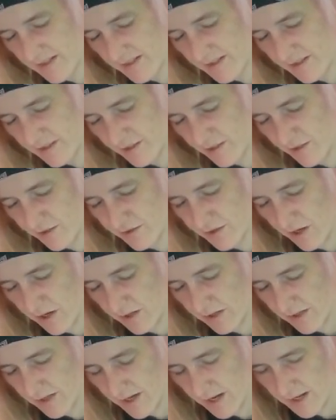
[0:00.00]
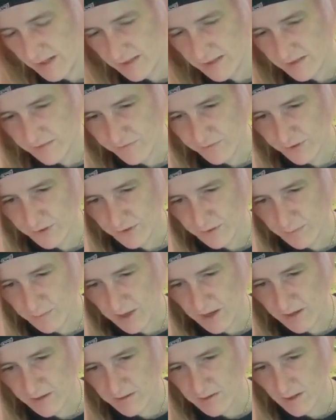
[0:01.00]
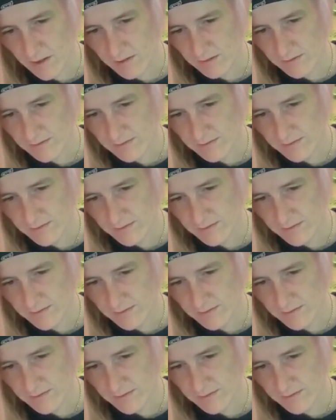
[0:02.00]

There's no song and dance for the bear song.